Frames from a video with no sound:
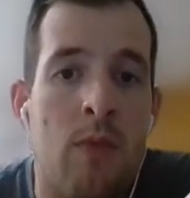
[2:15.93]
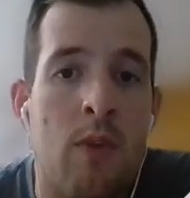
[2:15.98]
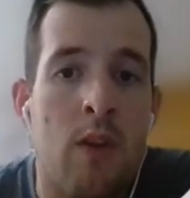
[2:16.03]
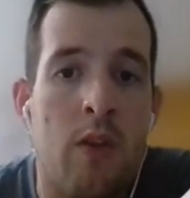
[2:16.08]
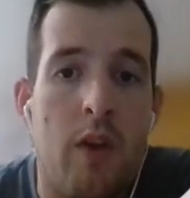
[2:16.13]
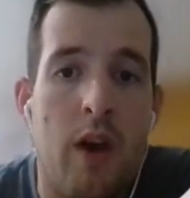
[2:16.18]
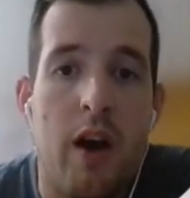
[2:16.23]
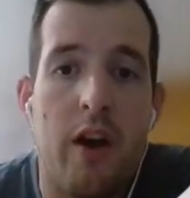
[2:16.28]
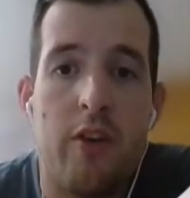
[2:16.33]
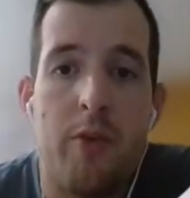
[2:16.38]

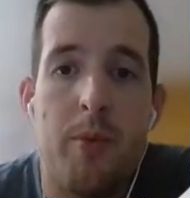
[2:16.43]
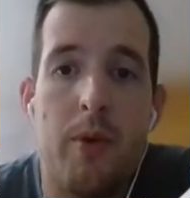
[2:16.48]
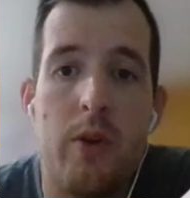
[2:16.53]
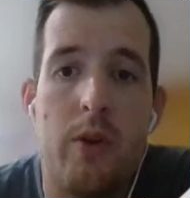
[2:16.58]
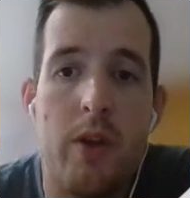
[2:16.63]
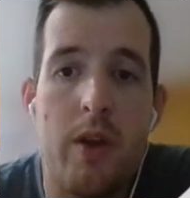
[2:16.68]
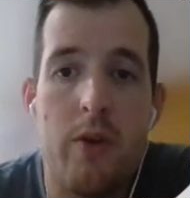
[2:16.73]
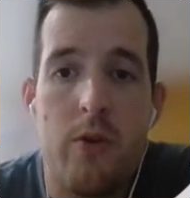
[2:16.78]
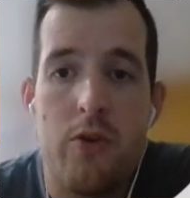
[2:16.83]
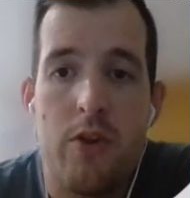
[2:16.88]
The hospital
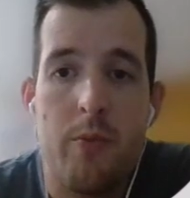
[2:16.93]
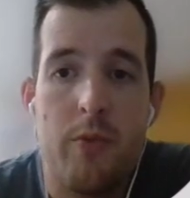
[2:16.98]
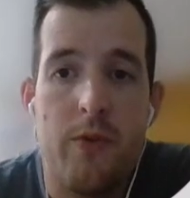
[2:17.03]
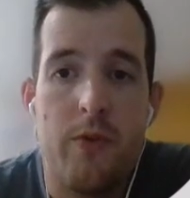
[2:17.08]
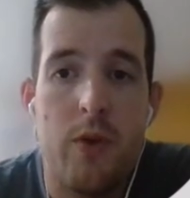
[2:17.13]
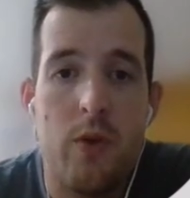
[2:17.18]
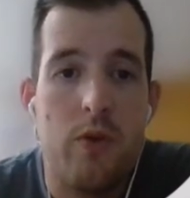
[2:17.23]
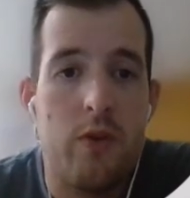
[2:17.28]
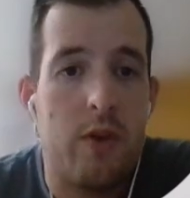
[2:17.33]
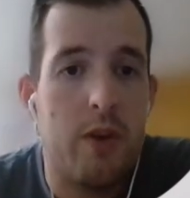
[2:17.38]
leadership
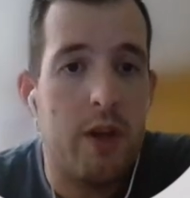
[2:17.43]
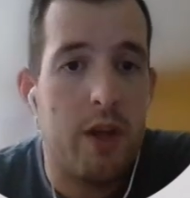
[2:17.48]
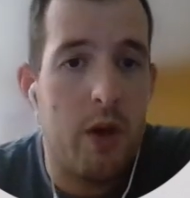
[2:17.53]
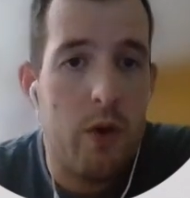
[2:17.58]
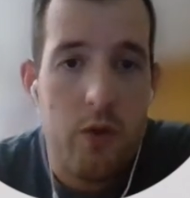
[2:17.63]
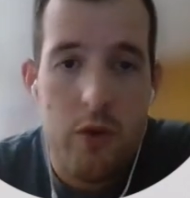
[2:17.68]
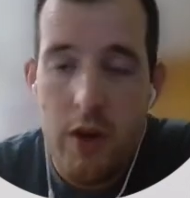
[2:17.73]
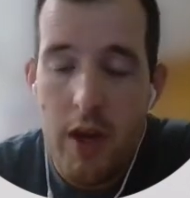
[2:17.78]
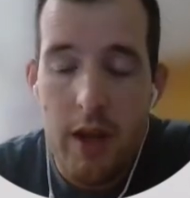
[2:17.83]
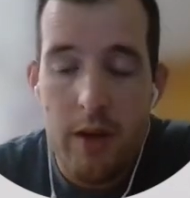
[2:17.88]
refused to
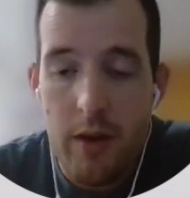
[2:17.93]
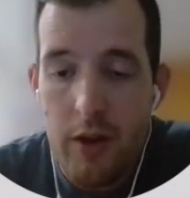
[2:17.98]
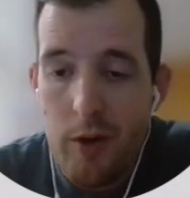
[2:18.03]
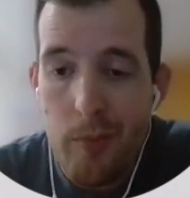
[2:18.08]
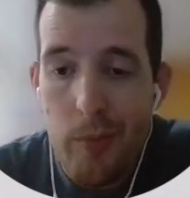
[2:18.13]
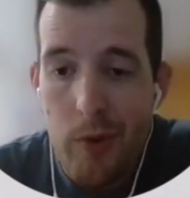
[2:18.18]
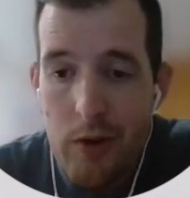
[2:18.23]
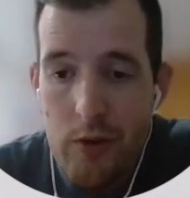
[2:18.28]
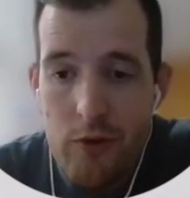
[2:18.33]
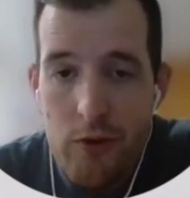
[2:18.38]
negotiate under
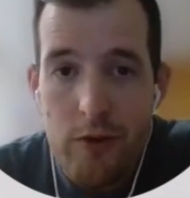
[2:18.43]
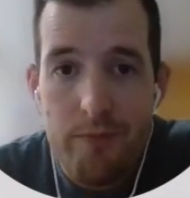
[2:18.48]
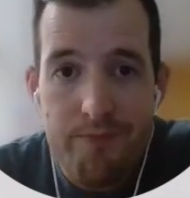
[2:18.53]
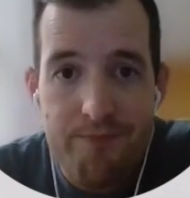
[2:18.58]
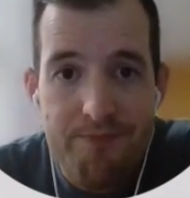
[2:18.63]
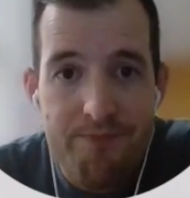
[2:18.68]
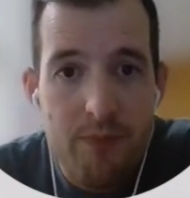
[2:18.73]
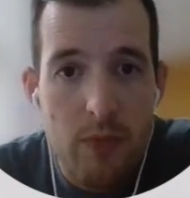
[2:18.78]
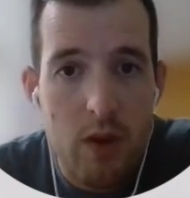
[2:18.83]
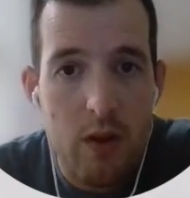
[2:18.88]
pressure,
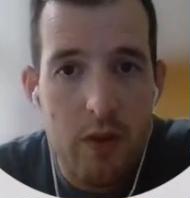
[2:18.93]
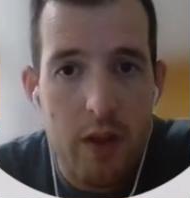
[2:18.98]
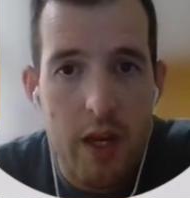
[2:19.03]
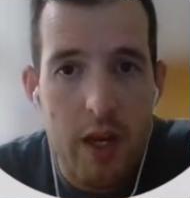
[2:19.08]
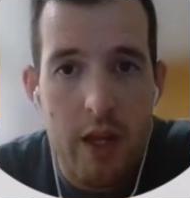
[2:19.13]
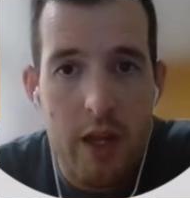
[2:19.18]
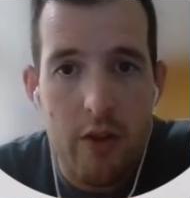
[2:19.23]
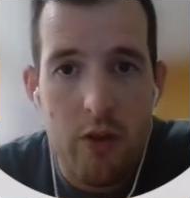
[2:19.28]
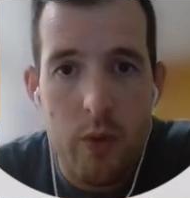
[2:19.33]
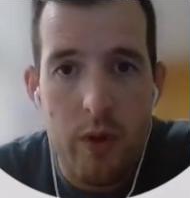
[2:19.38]

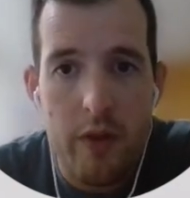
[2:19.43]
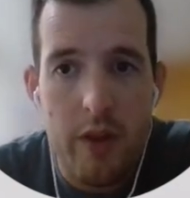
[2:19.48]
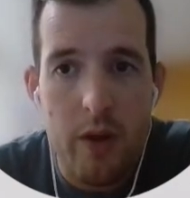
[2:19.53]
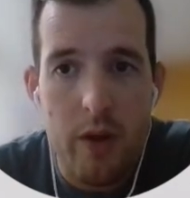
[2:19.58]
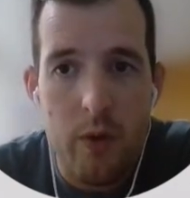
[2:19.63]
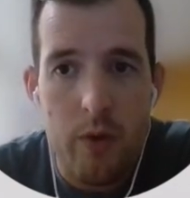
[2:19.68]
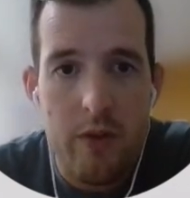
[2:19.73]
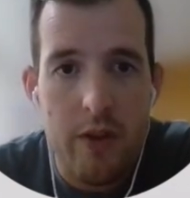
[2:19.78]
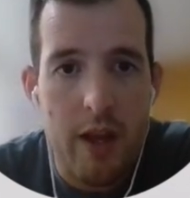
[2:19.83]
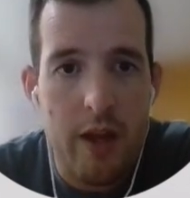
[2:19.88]
leading to a
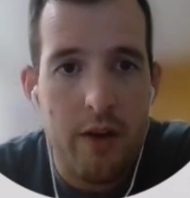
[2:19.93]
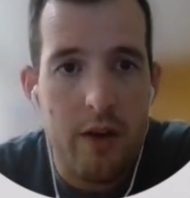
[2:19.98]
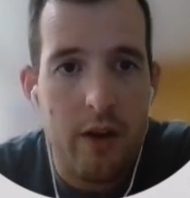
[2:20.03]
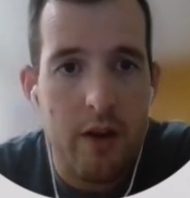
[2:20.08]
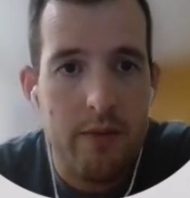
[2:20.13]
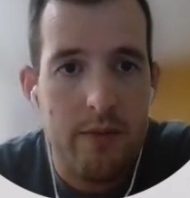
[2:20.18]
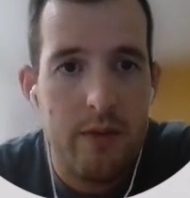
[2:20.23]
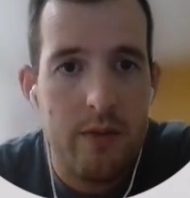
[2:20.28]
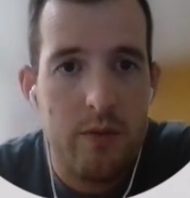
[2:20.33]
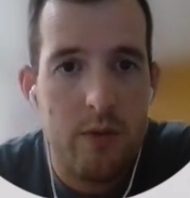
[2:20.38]
legal standoff.